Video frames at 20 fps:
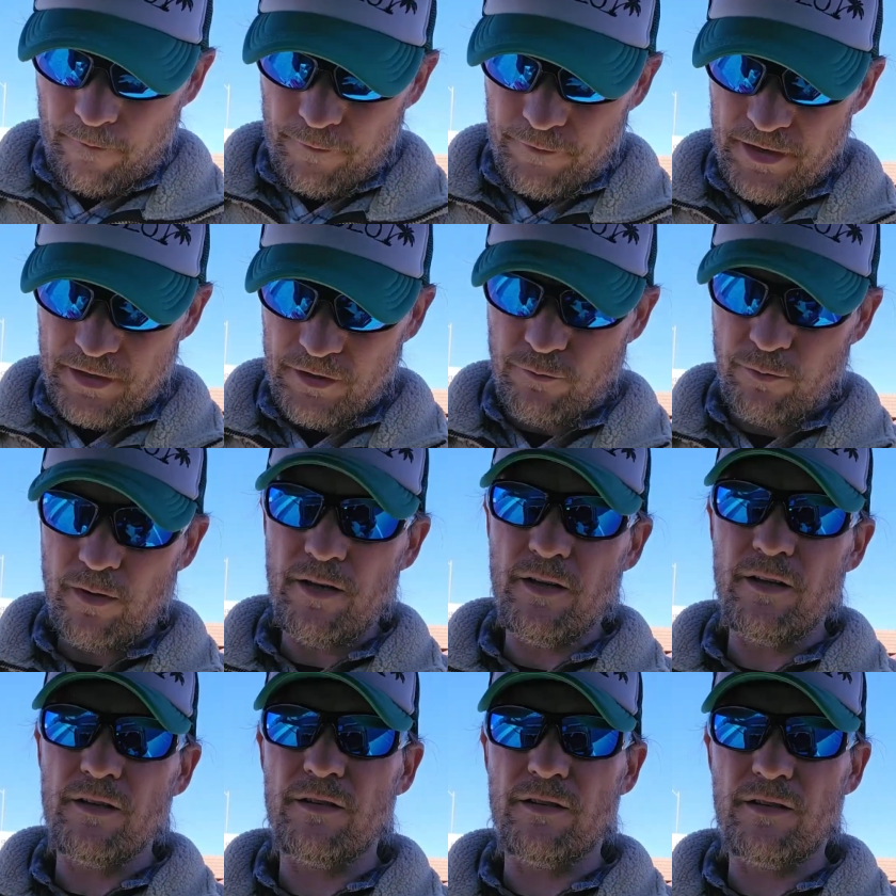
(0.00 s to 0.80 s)
This
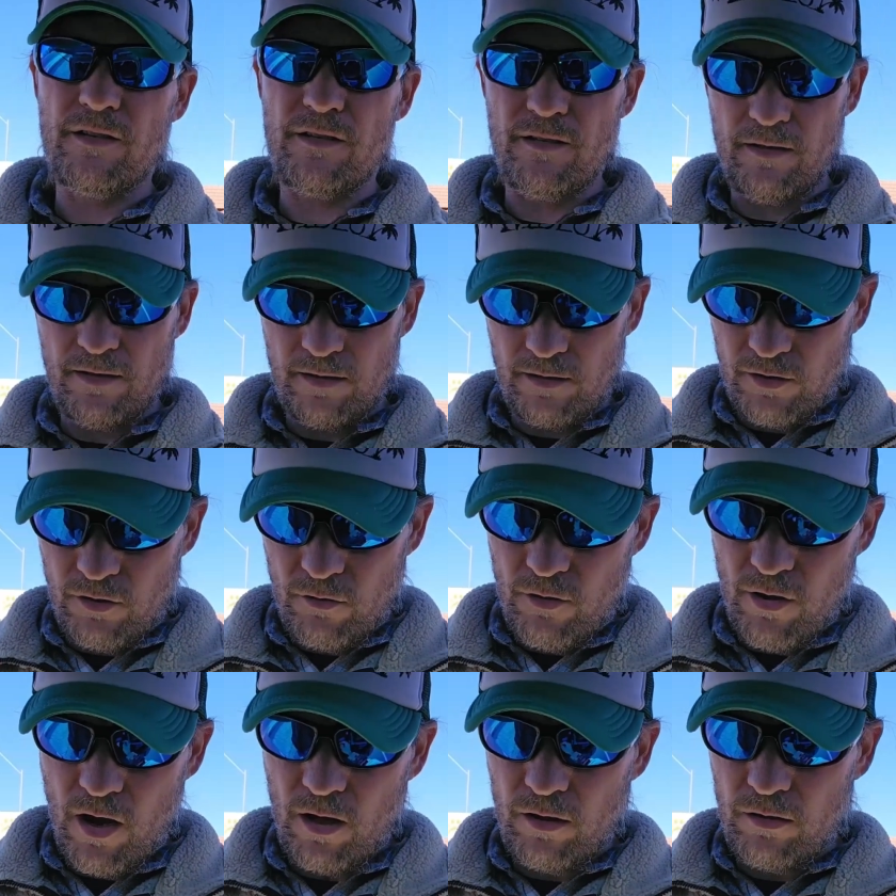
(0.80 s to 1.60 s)
was
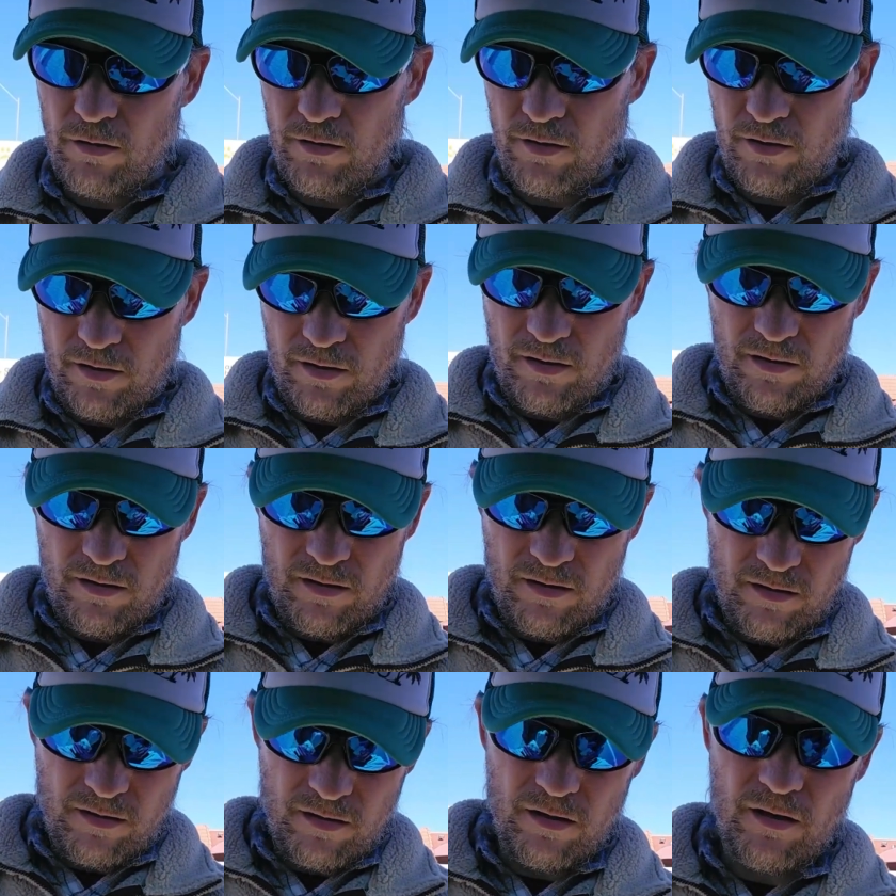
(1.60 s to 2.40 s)
$2.
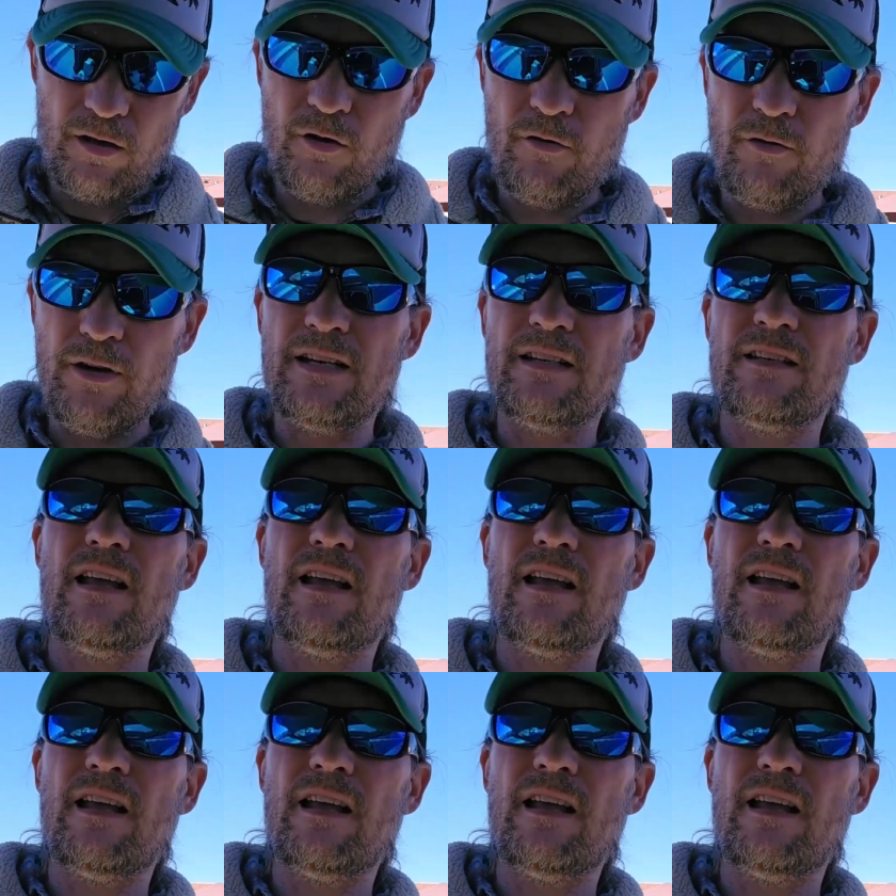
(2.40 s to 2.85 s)
Green